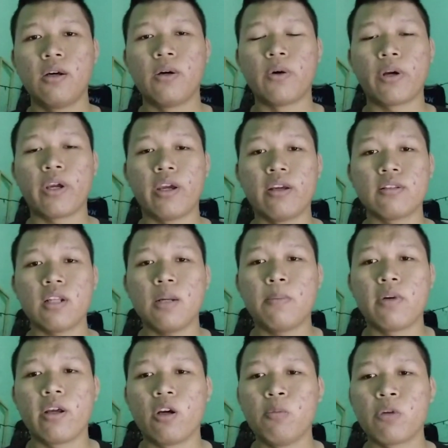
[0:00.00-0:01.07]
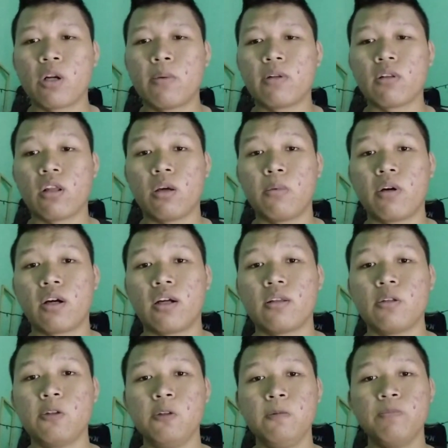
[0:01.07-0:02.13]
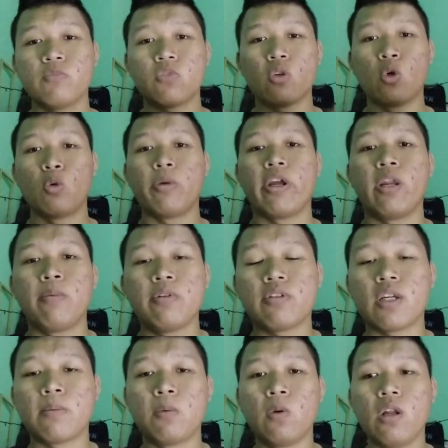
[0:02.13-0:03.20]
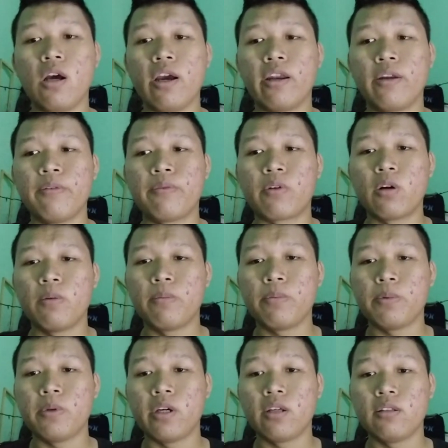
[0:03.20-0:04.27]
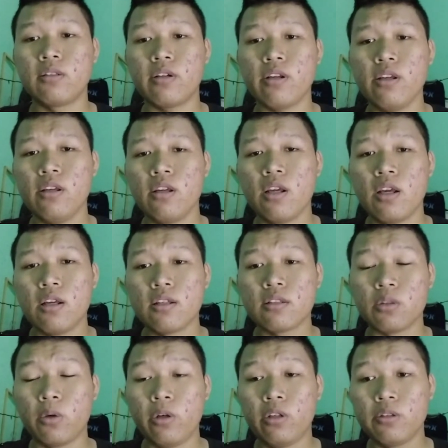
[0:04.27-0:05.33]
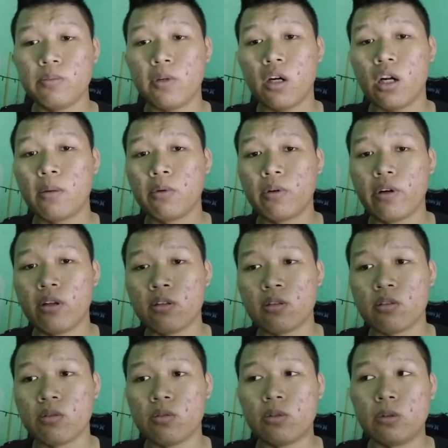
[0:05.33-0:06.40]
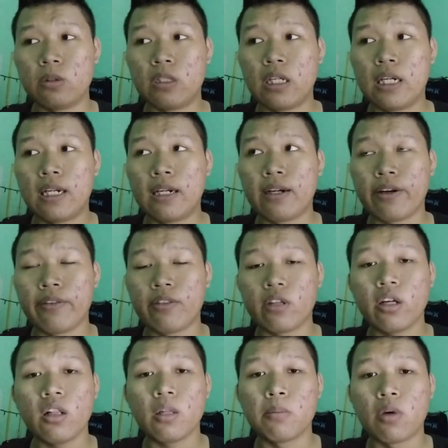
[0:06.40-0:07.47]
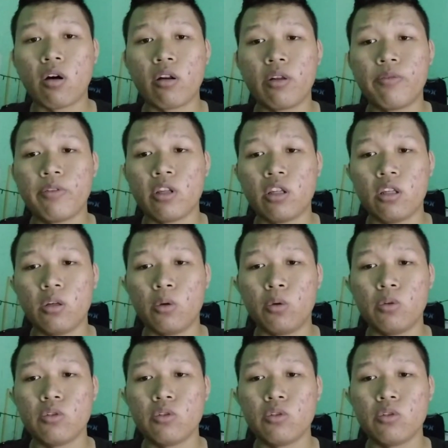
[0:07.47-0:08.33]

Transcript: Okay, assalamualaikum warahmatullahi wabarakatuh. So my name is Abdullah and I'm from Vidio. So in this part, I'm going to retell about the video.